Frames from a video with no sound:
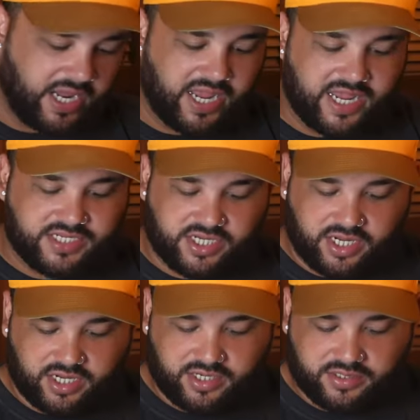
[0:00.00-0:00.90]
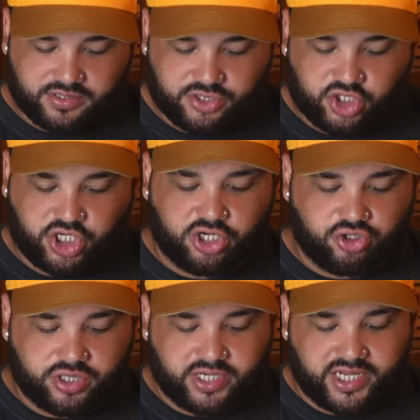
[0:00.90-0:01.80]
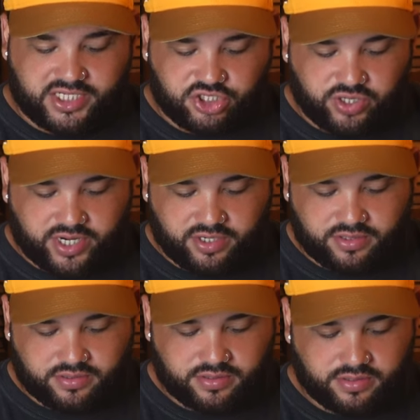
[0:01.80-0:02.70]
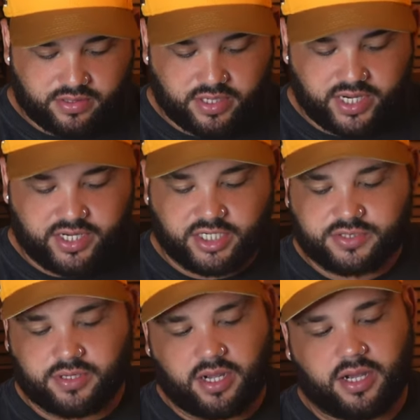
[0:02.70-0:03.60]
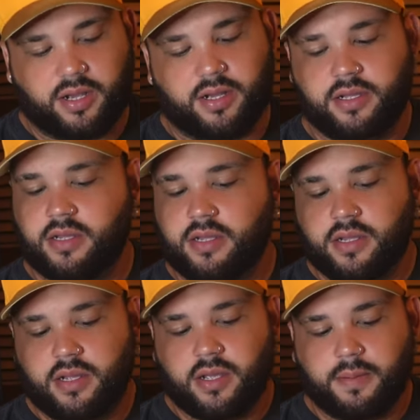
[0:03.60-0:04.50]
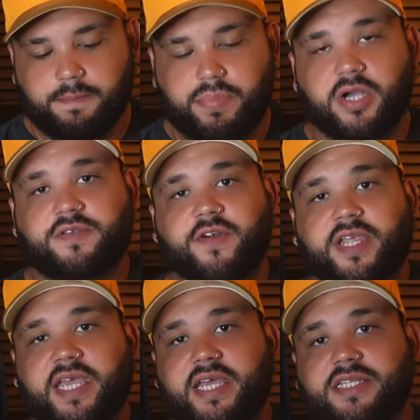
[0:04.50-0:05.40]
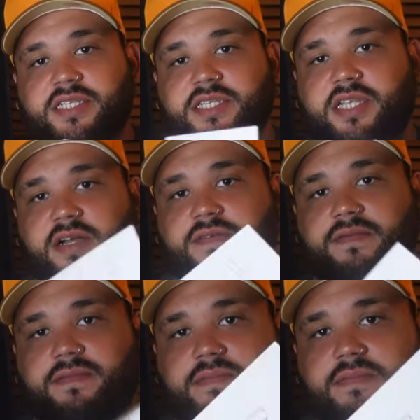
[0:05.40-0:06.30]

He's a children illustrator. He does uh, books for kids and stuff.